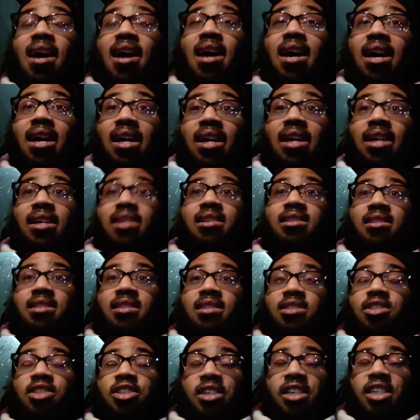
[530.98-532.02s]

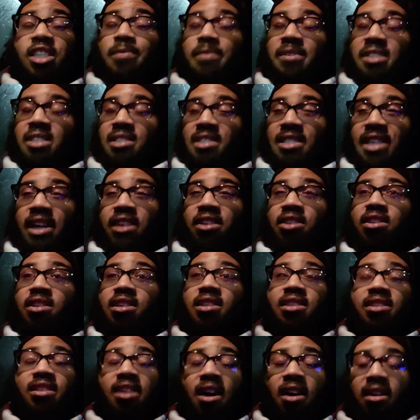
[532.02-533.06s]
And she's been sexually
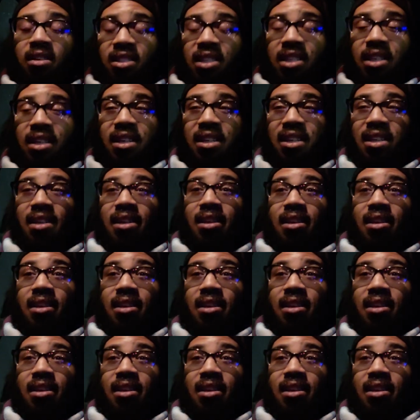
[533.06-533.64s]
assaulted.